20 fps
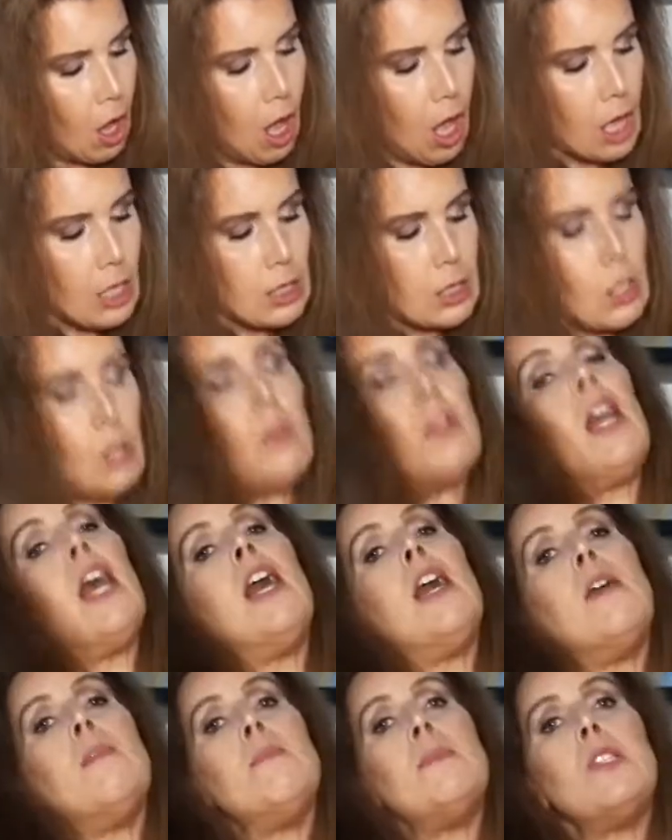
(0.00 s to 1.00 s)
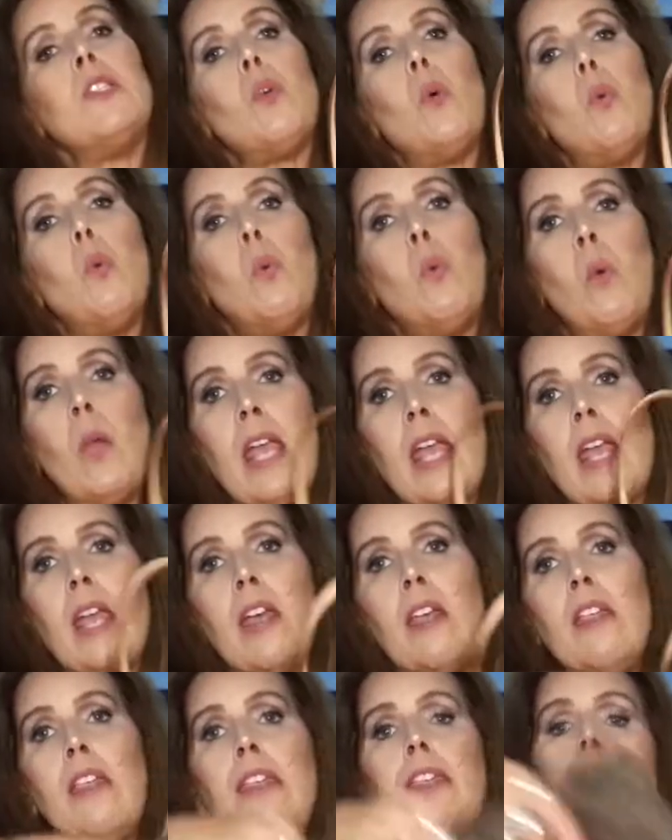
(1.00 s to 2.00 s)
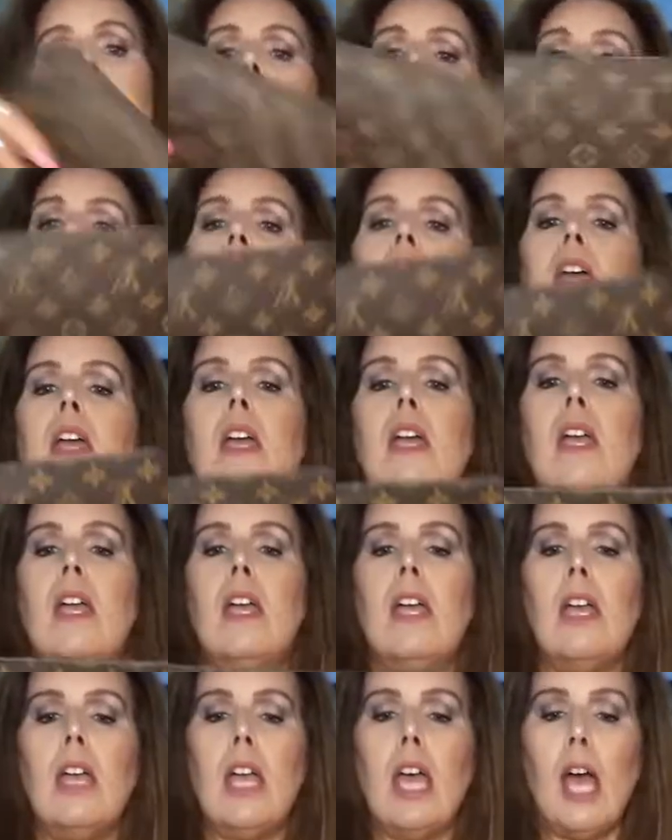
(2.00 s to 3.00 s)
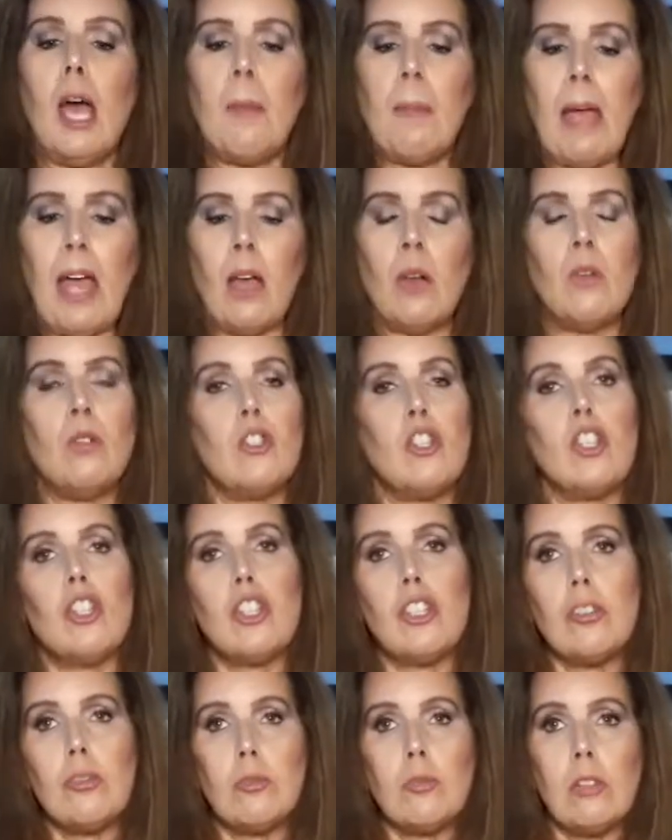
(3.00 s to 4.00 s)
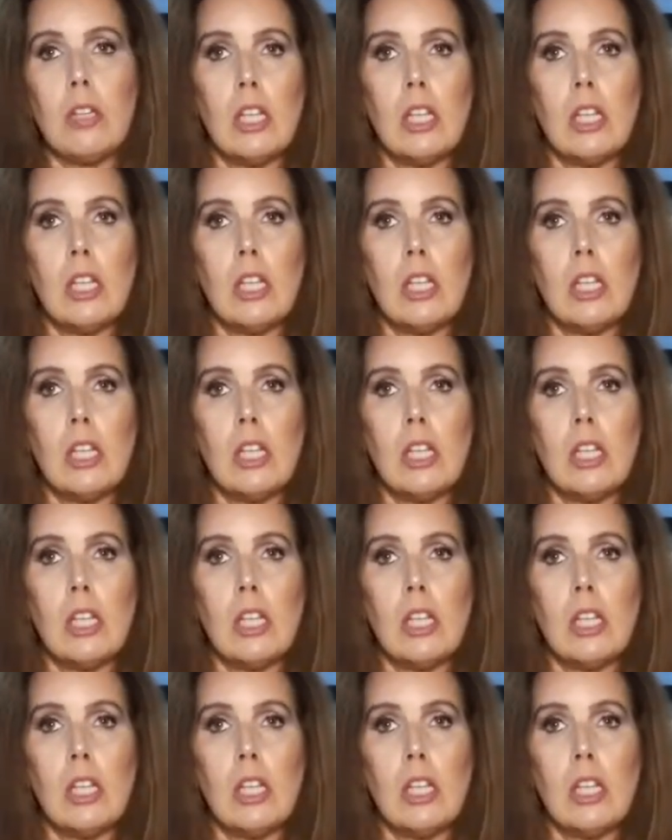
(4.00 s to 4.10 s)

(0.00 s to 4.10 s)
also comes with a pouch.